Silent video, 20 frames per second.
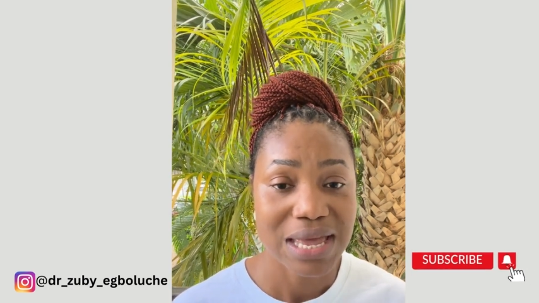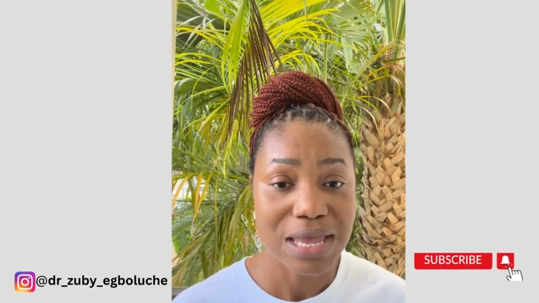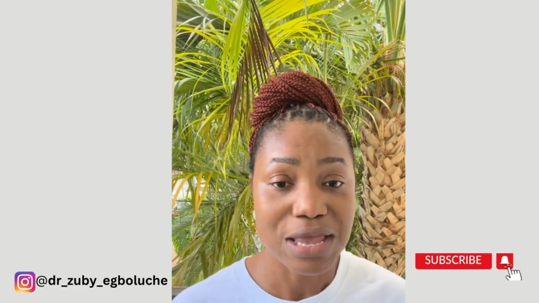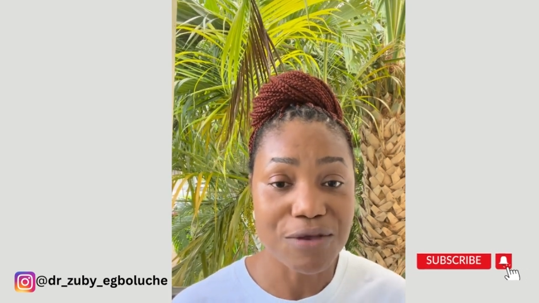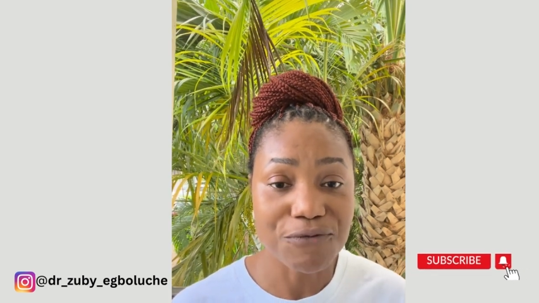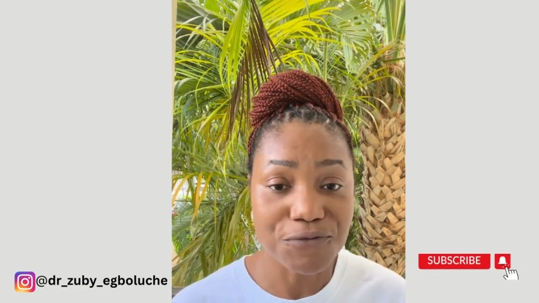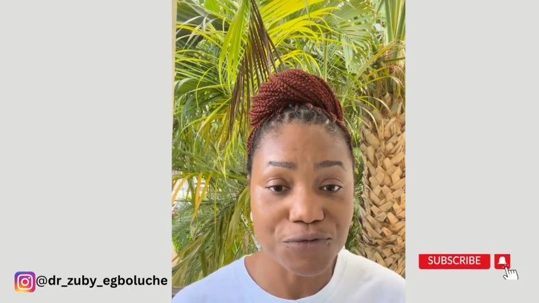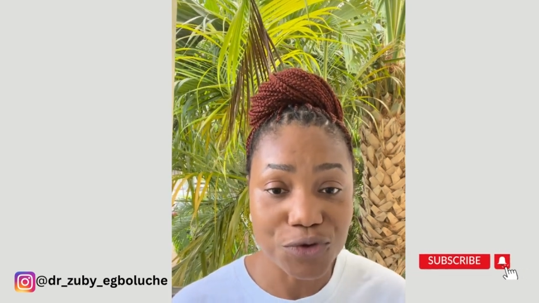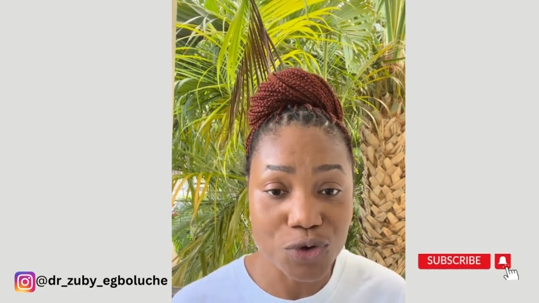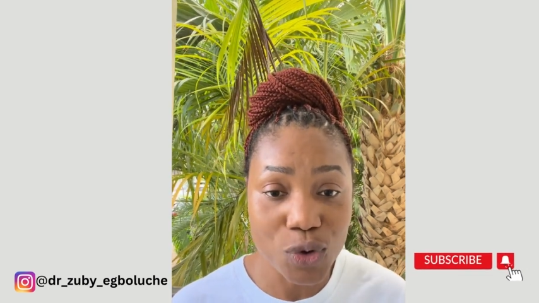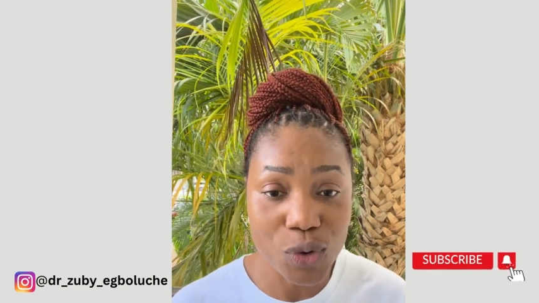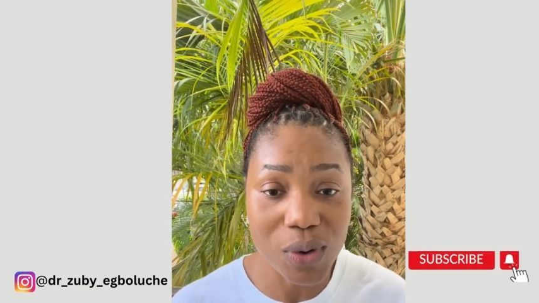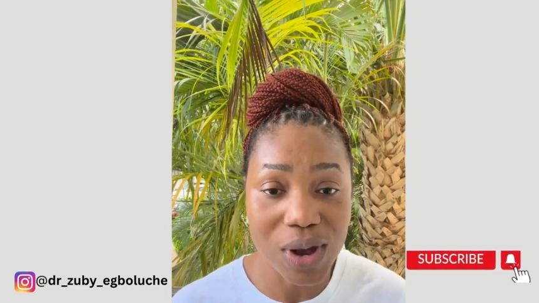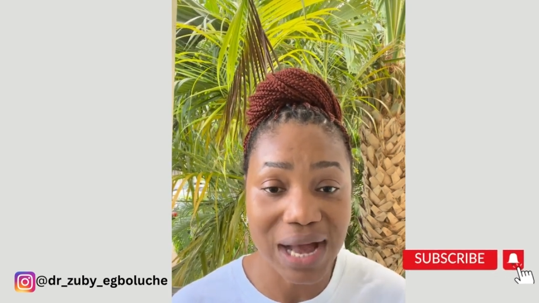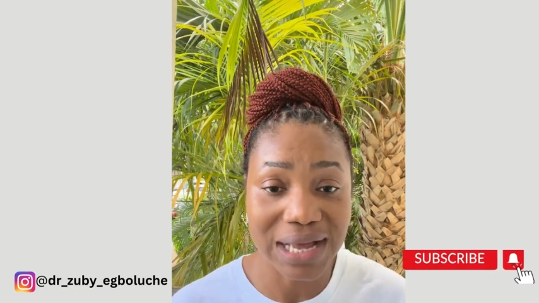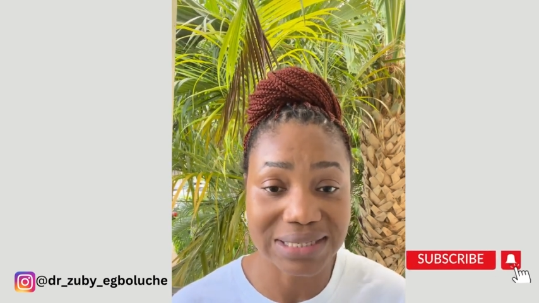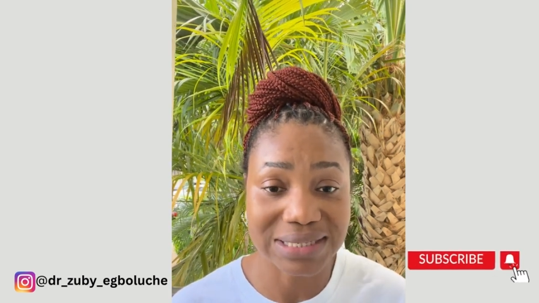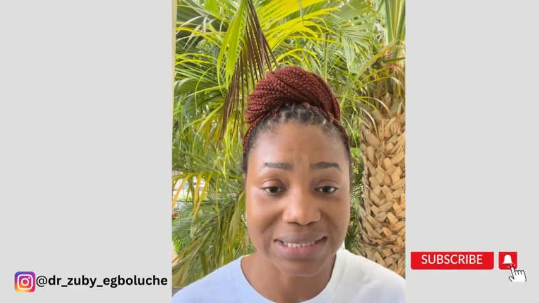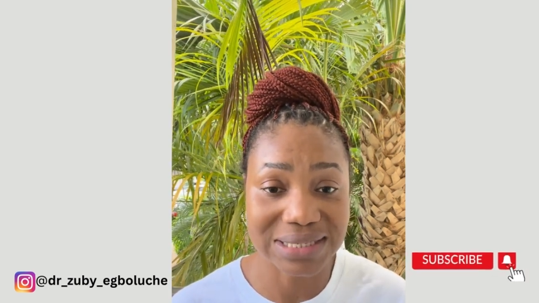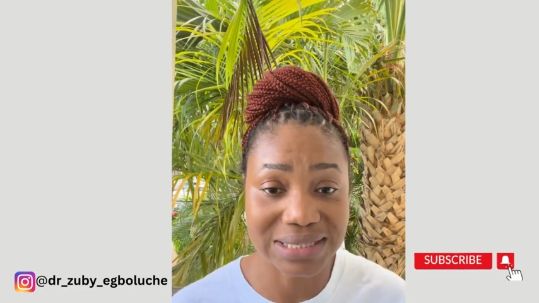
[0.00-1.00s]
If you
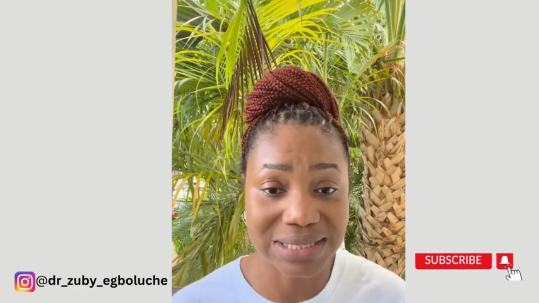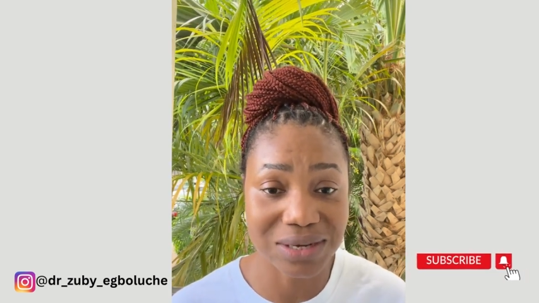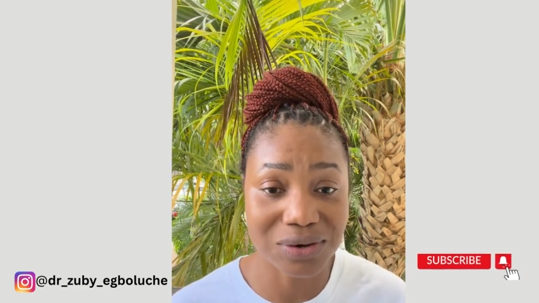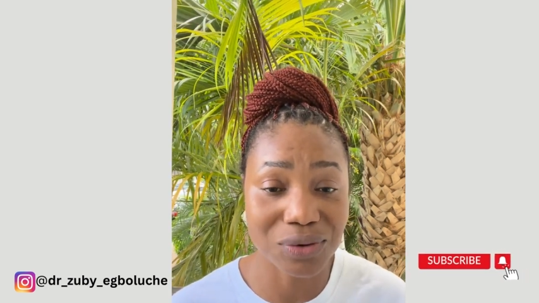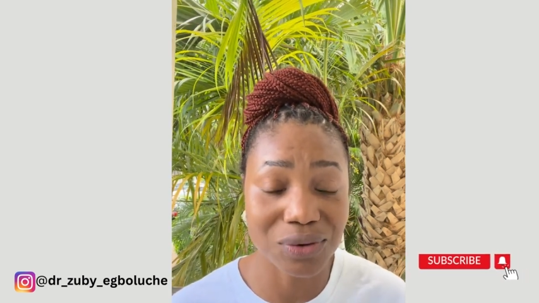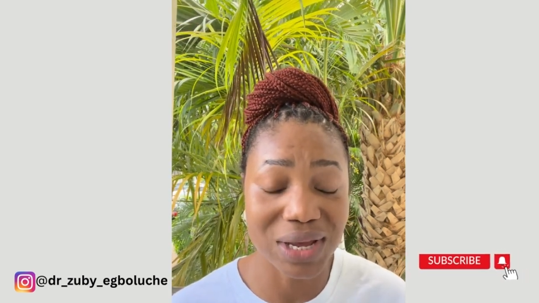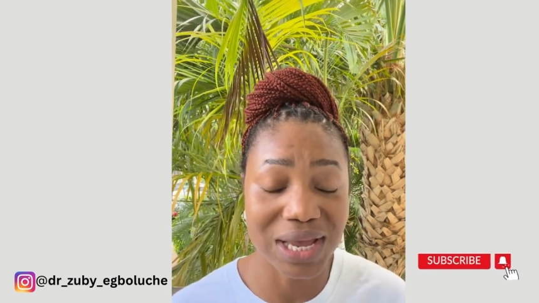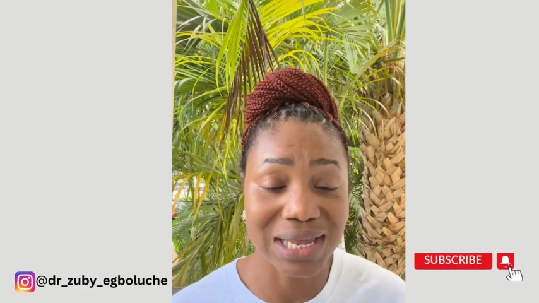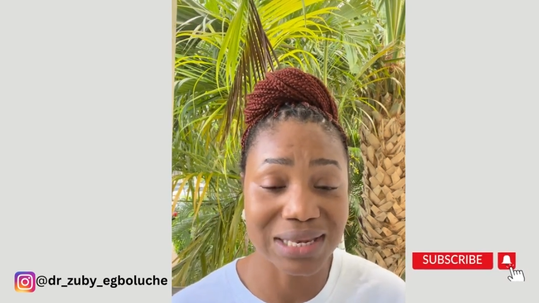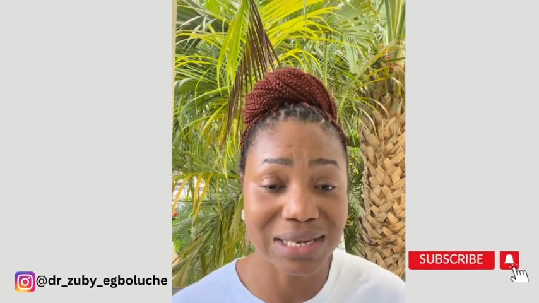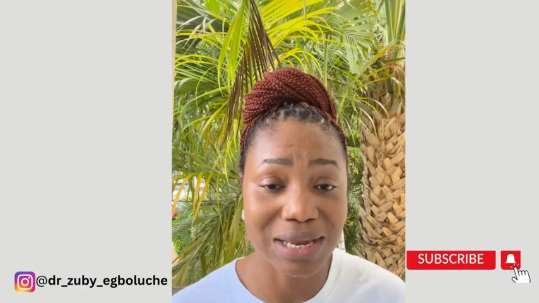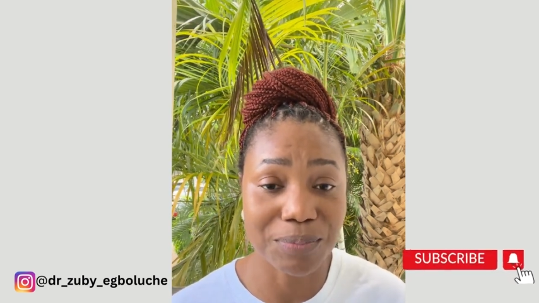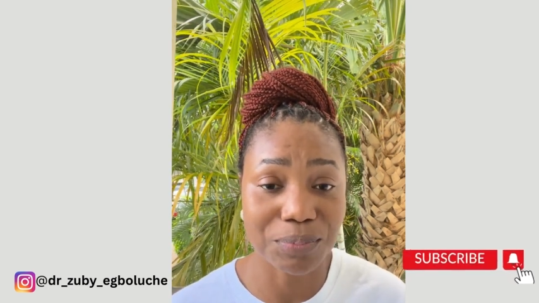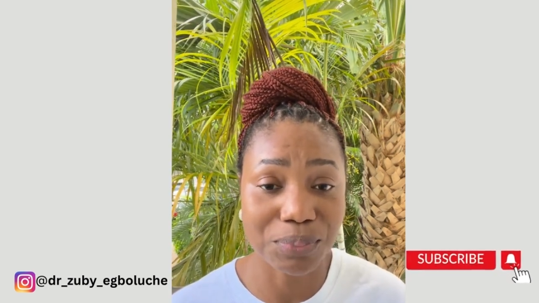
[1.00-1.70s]
are still in the